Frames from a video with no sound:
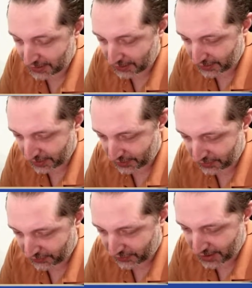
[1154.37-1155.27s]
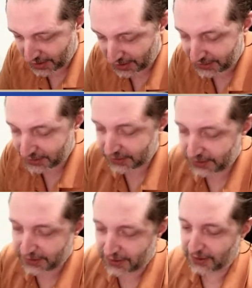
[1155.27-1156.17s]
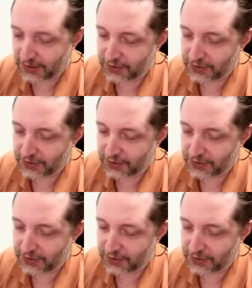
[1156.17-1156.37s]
Those are like pretty tight. That